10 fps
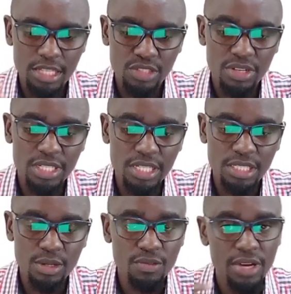
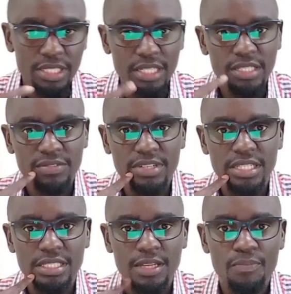strategy of
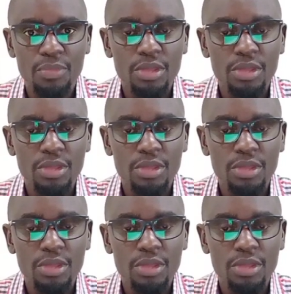assertiveness,